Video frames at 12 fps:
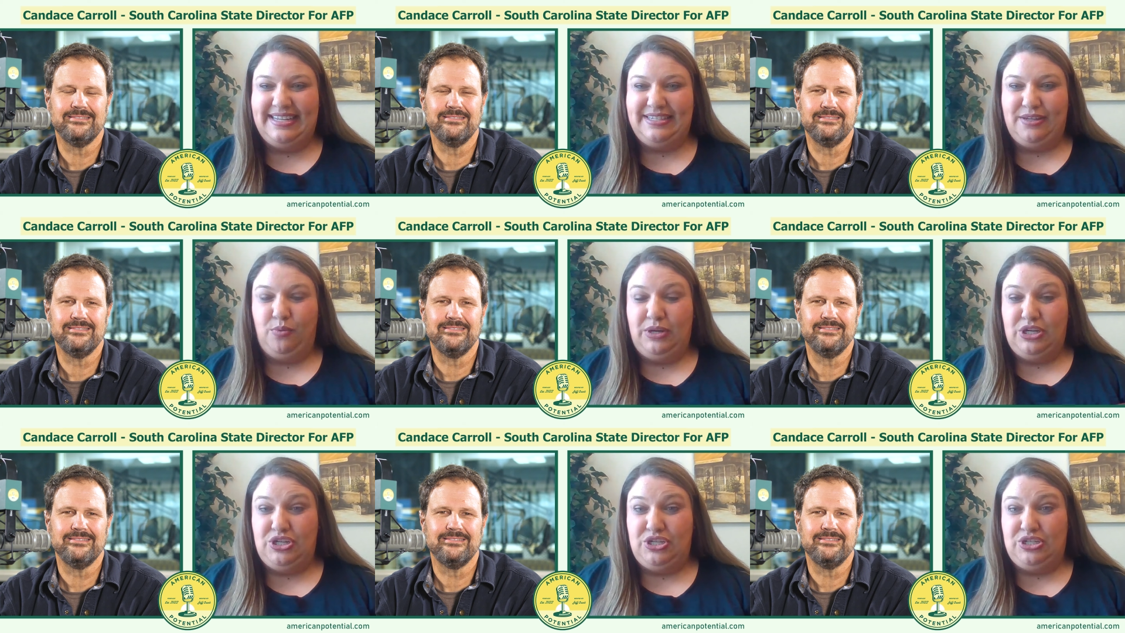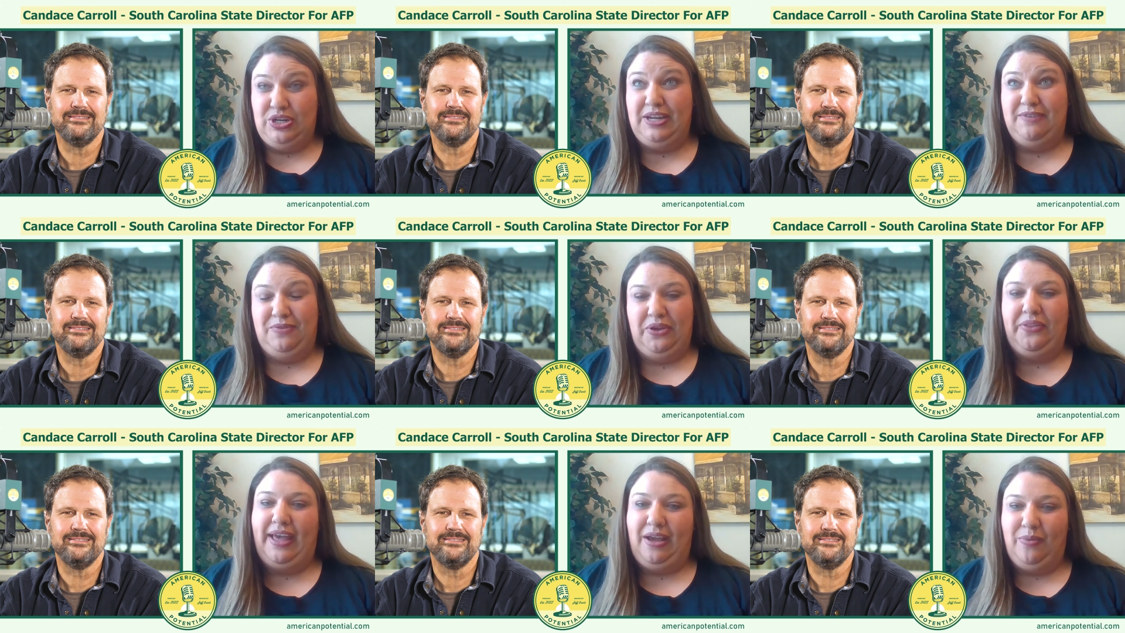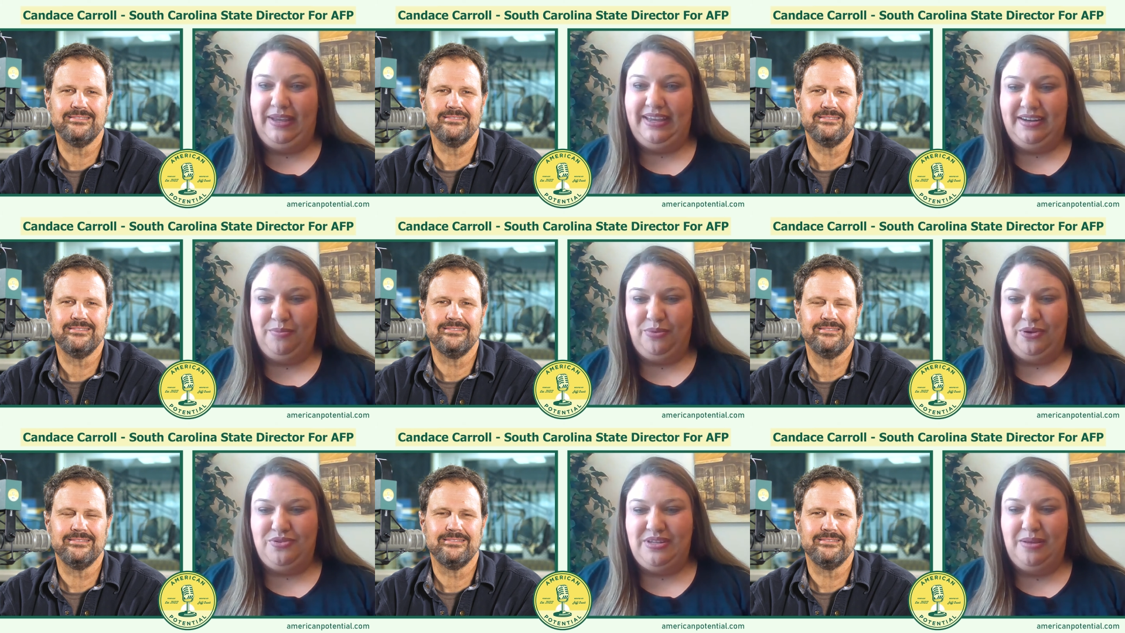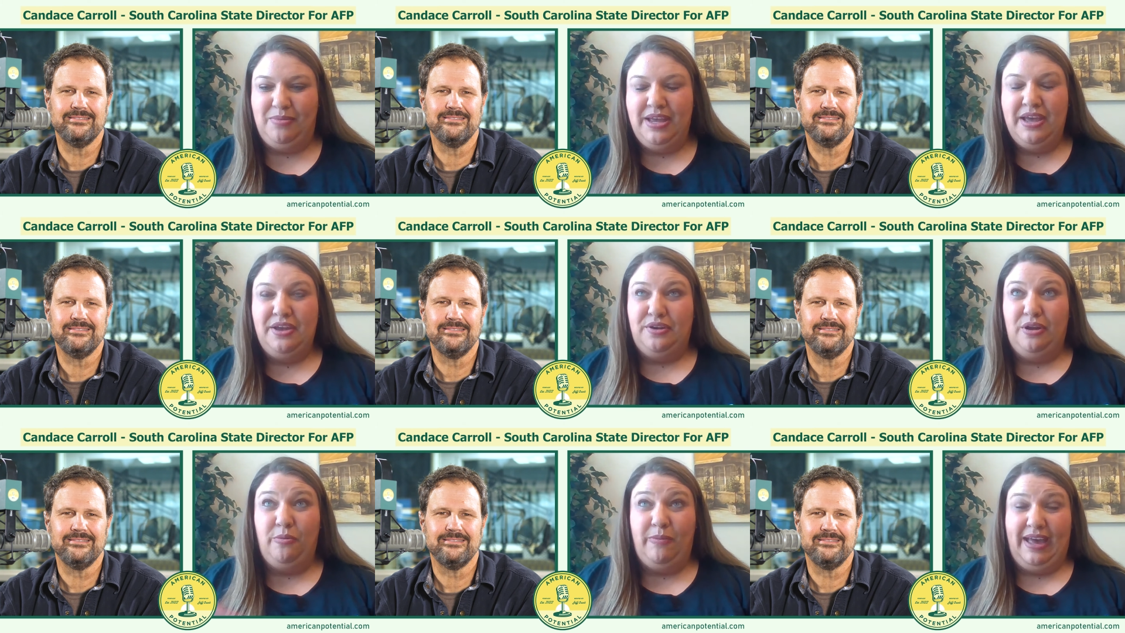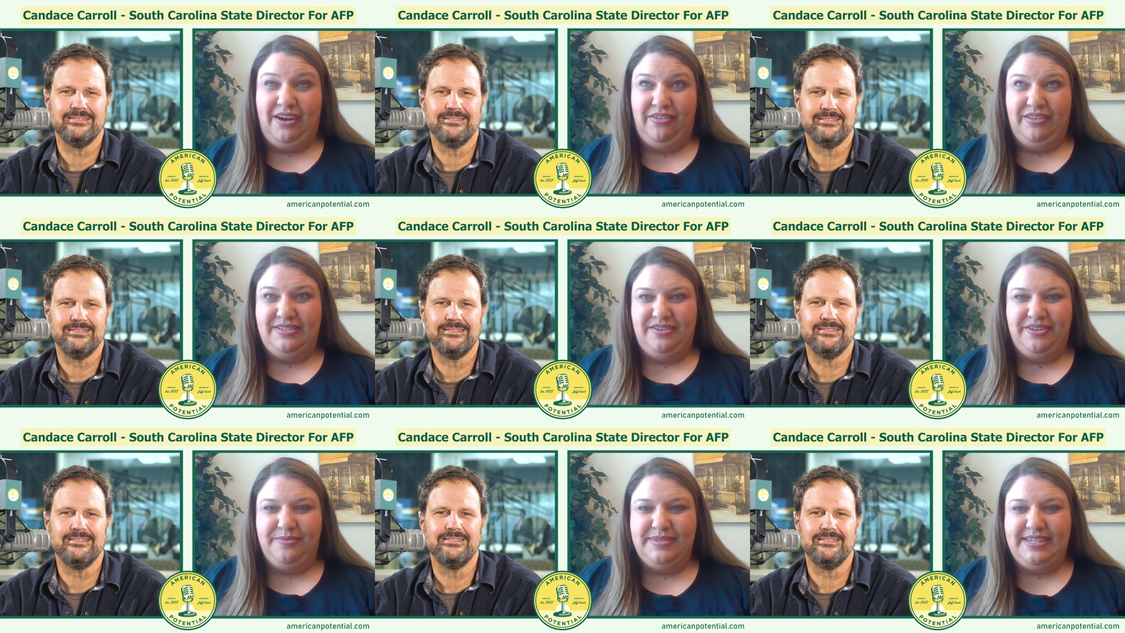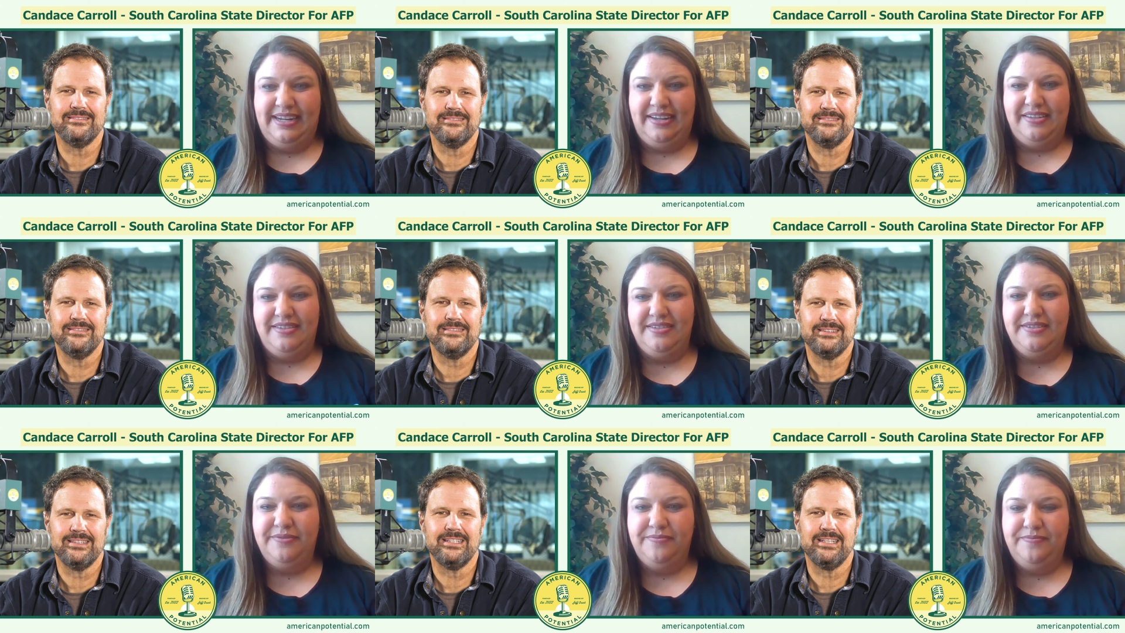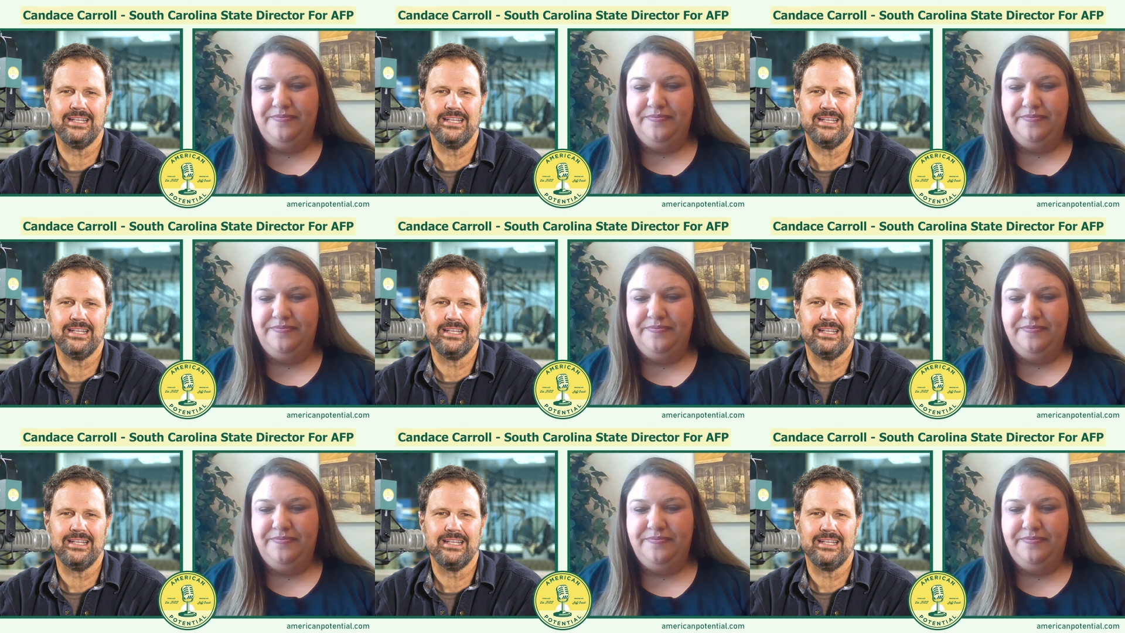Speaker 1: And so we should feel like we can approach them no matter the circumstance.